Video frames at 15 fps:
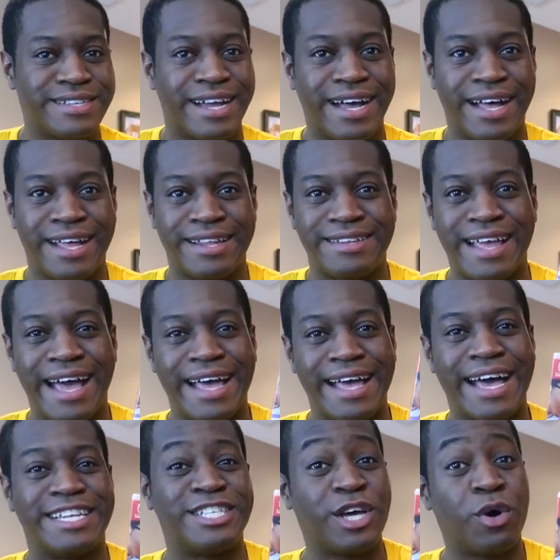
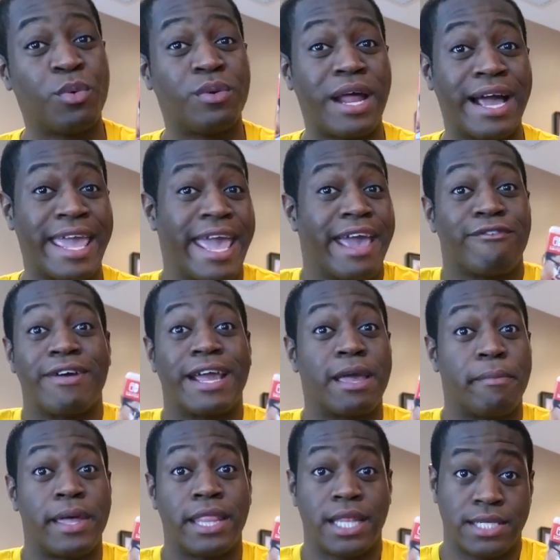I can't
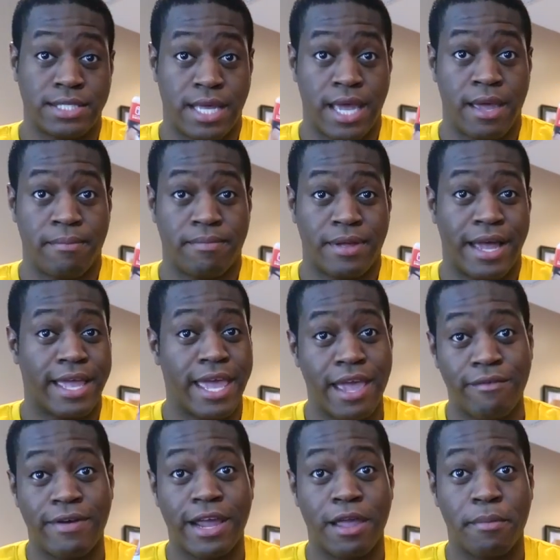recommend this game. I
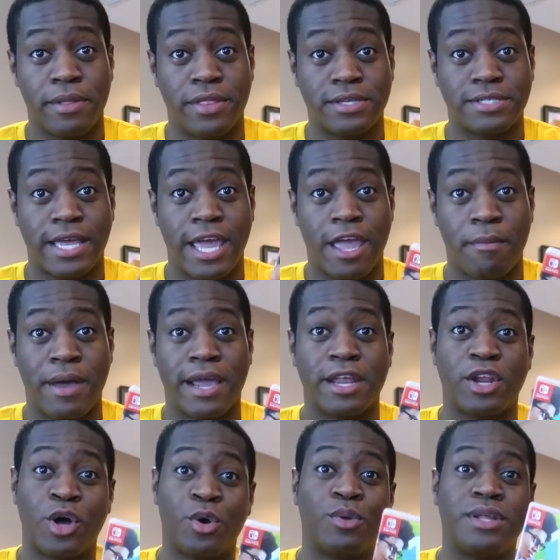can't recommend this game. I
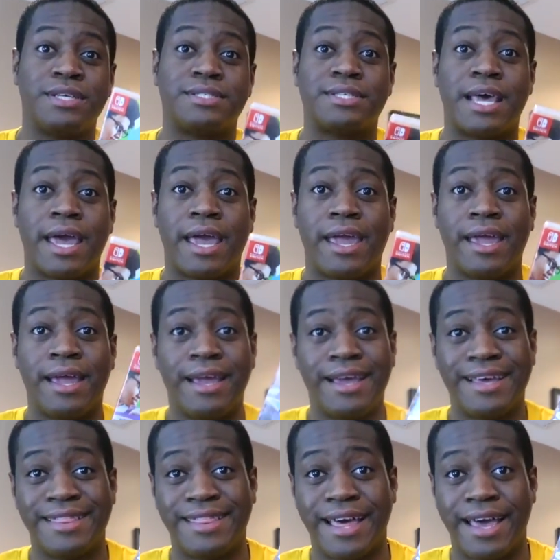can only say
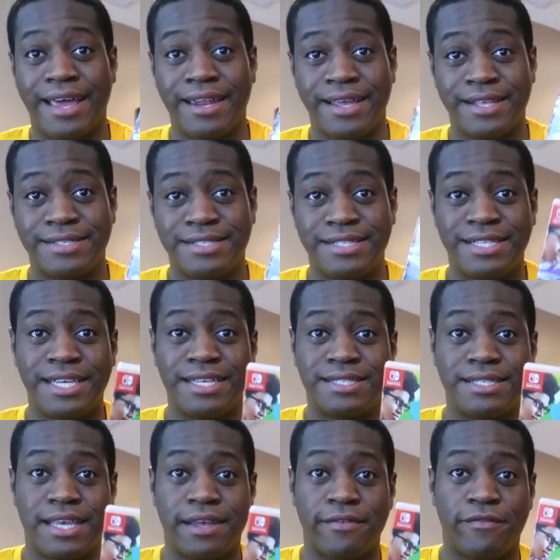that it's
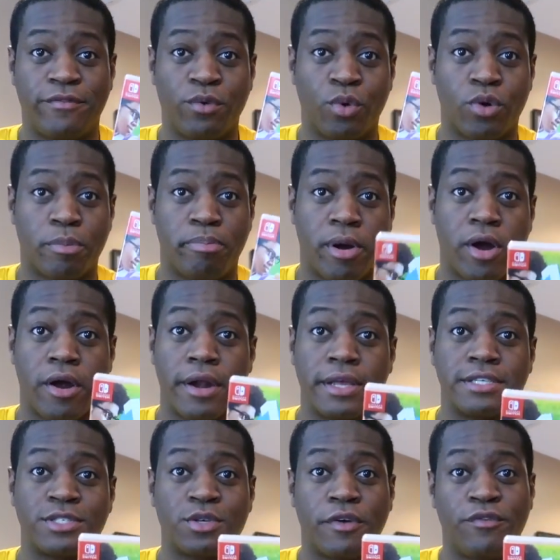decent for
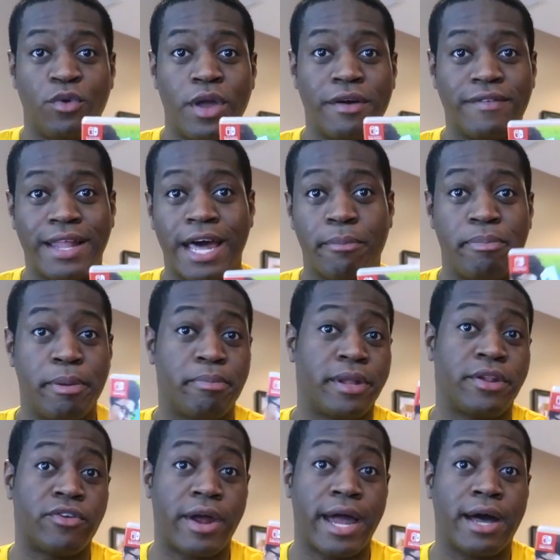parties. So if you have a lot of people
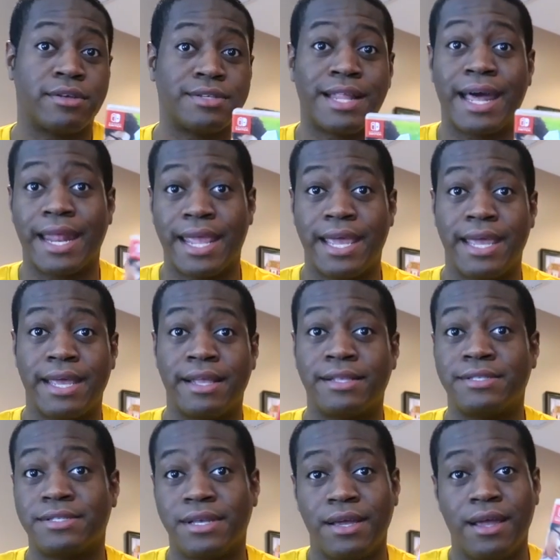in your house, a lot of
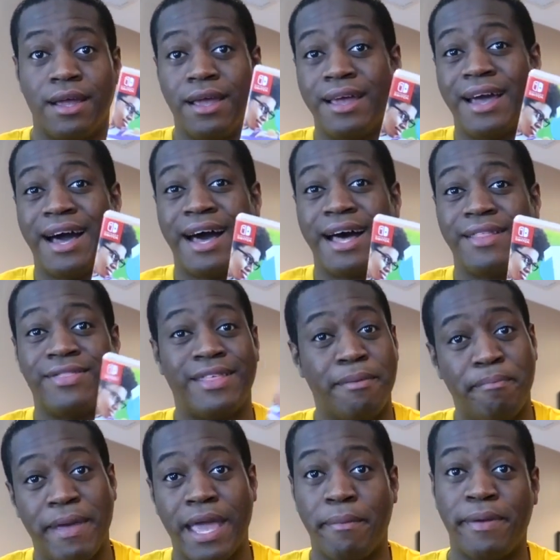kids,
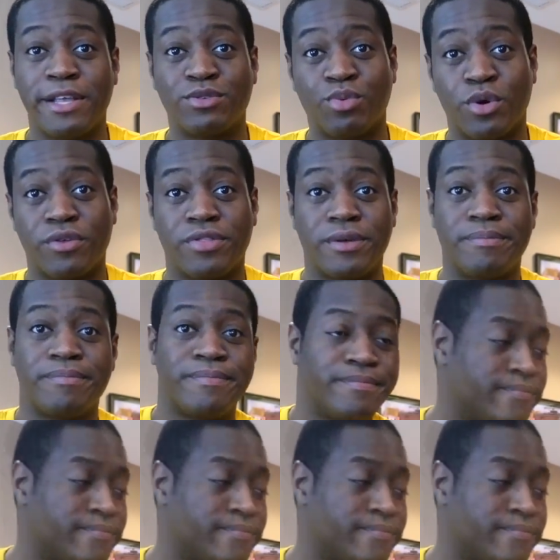then maybe it's worth it.